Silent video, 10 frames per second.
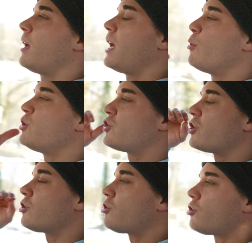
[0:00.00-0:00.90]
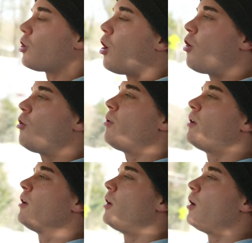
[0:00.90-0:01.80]
it was just so
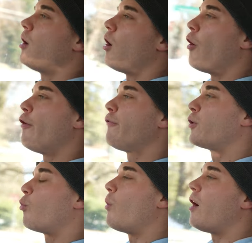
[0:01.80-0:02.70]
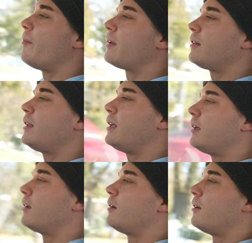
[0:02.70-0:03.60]
overwhelmingly